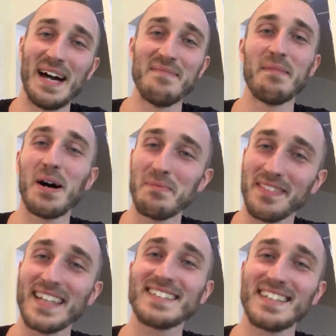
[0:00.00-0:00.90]

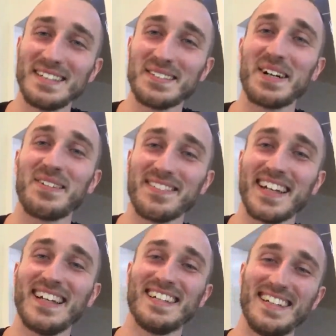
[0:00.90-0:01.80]
mom thinks he deserved
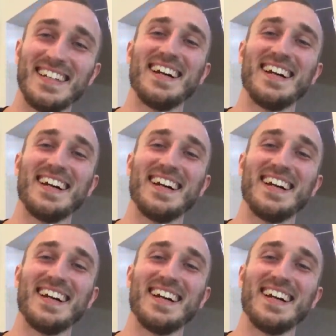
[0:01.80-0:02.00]
it.